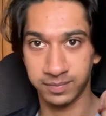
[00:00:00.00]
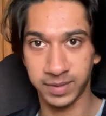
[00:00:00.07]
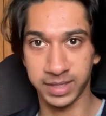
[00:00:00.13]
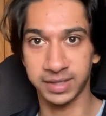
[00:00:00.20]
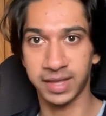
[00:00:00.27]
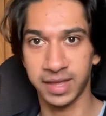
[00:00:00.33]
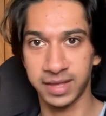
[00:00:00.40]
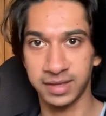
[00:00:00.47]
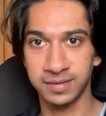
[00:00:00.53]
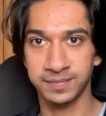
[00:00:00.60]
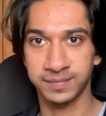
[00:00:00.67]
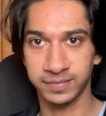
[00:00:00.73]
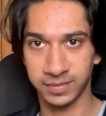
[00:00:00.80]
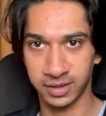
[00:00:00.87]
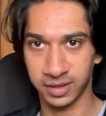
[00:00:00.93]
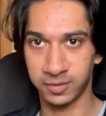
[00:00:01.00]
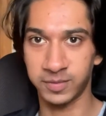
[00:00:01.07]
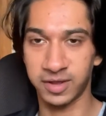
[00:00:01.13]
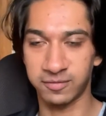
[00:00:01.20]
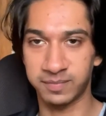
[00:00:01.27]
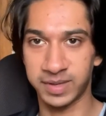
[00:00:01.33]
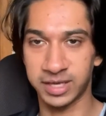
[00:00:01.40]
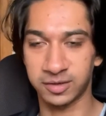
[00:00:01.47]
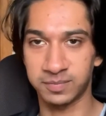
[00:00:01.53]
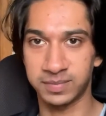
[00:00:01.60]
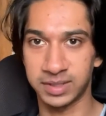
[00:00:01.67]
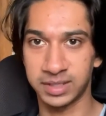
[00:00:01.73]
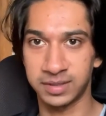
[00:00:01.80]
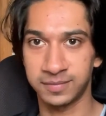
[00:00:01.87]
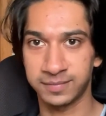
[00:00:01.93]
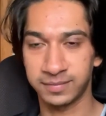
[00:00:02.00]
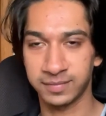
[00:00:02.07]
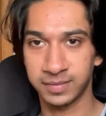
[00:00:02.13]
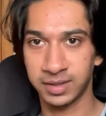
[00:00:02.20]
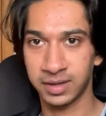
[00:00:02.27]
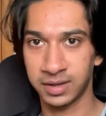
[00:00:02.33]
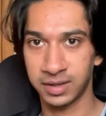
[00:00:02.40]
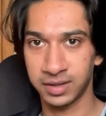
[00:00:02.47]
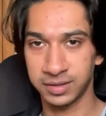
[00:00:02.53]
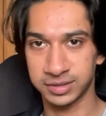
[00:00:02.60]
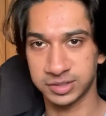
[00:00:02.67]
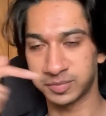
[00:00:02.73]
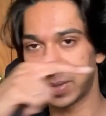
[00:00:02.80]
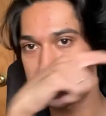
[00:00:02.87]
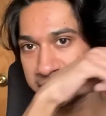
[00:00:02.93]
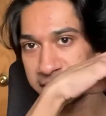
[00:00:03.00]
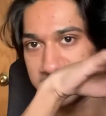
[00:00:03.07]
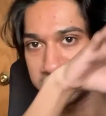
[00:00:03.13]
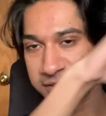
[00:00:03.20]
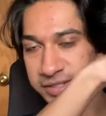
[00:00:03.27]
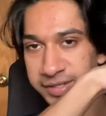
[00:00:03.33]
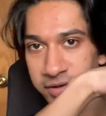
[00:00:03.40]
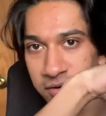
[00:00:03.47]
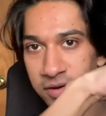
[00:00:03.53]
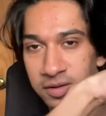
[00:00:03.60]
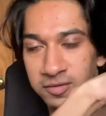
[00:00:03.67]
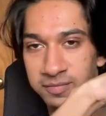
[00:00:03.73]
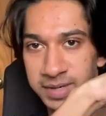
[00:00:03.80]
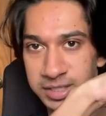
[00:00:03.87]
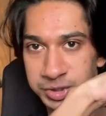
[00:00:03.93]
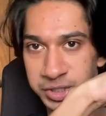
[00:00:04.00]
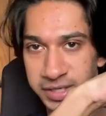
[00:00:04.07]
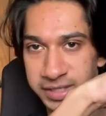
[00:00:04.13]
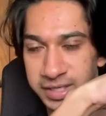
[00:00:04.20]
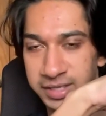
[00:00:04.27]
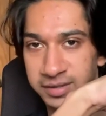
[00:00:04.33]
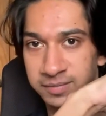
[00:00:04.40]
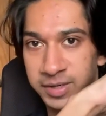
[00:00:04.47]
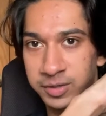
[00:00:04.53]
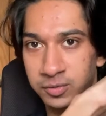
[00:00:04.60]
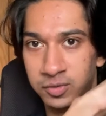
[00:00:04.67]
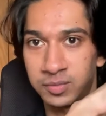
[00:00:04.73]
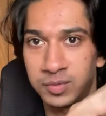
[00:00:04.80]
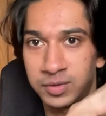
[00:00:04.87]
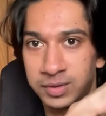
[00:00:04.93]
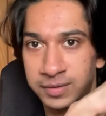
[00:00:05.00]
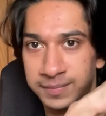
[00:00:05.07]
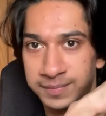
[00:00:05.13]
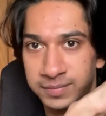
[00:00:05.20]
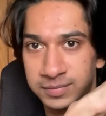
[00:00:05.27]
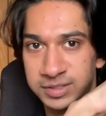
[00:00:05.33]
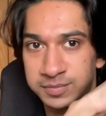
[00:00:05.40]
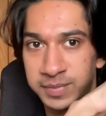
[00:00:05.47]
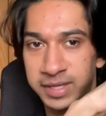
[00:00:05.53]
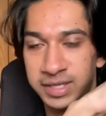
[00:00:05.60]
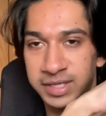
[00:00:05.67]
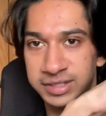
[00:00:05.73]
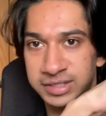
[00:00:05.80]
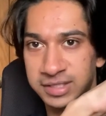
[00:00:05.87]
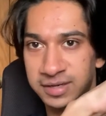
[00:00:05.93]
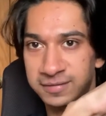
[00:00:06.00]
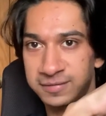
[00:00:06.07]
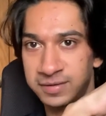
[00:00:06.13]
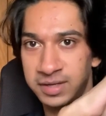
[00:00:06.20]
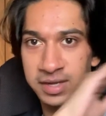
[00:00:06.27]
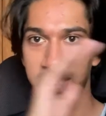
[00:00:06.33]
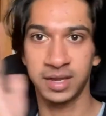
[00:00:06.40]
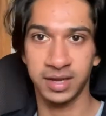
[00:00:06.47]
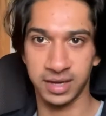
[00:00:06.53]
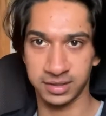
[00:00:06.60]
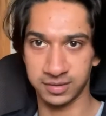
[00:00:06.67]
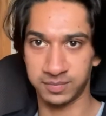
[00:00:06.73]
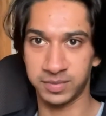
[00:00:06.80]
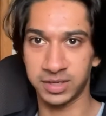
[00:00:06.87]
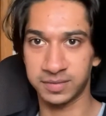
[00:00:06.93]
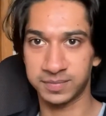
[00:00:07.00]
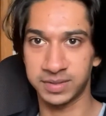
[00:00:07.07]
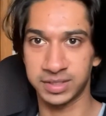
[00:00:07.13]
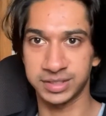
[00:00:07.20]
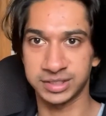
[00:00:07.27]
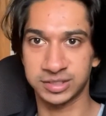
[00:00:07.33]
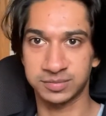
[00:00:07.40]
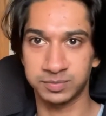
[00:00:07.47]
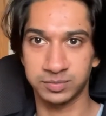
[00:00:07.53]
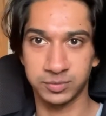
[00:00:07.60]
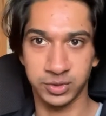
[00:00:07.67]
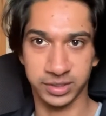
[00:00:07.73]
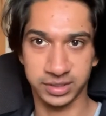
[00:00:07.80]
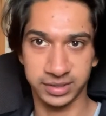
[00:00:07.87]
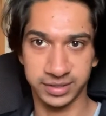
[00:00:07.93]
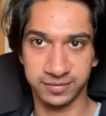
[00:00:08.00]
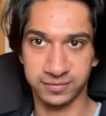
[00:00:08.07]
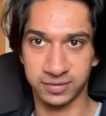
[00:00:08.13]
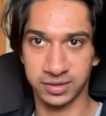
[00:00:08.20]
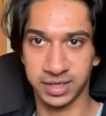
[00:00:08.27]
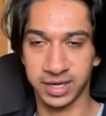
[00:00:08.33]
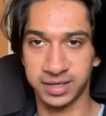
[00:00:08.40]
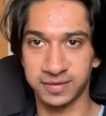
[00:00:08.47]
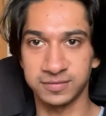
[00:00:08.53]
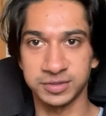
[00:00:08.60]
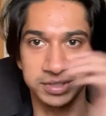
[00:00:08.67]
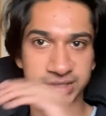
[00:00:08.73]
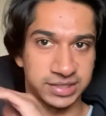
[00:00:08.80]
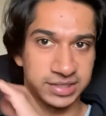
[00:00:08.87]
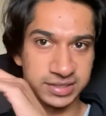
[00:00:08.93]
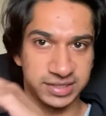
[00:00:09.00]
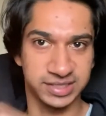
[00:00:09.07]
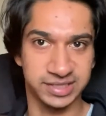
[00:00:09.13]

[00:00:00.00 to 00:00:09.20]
A, we have bank B. So bank A is like all of my checking, my normal spending stuff. And then bank B is strictly for kind of just